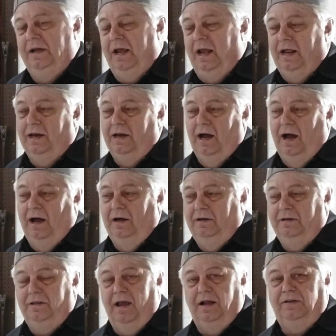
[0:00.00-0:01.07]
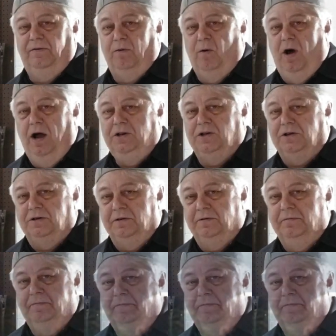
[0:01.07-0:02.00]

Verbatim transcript: and uh, thanks for watching.